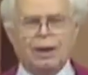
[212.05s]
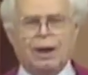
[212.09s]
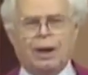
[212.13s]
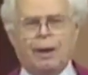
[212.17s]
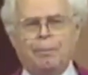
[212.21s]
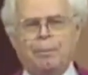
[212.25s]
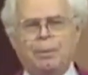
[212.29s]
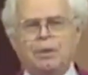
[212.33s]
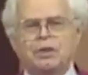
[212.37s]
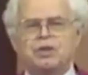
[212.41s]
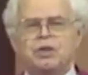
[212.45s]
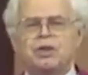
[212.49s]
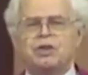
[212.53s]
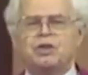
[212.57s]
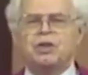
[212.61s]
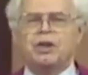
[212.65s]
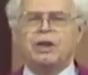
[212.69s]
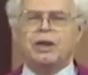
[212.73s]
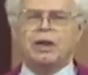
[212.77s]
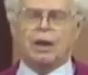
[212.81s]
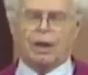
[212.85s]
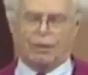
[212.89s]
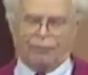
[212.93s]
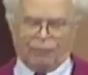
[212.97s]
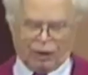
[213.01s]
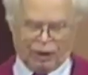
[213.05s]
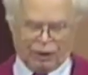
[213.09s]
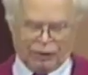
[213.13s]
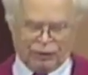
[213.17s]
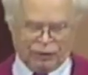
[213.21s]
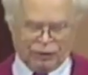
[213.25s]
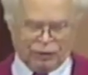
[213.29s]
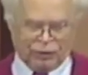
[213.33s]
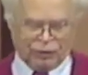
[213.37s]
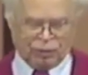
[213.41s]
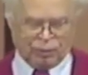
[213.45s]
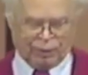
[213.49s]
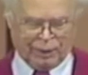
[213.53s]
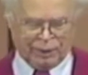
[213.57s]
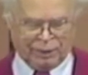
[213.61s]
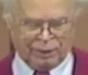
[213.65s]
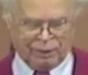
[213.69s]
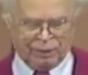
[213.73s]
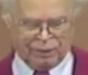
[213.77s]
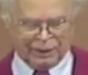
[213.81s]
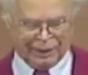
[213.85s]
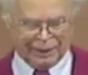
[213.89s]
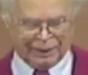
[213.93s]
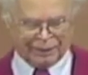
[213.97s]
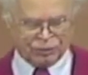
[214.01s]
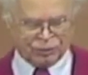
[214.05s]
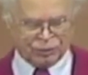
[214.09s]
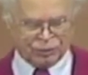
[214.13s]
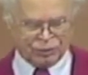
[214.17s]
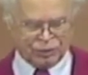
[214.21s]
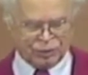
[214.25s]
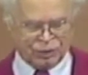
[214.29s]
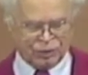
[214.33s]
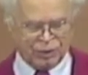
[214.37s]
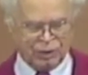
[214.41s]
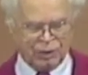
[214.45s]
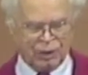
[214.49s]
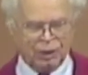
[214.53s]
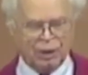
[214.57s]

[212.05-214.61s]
a busy city of 120,000.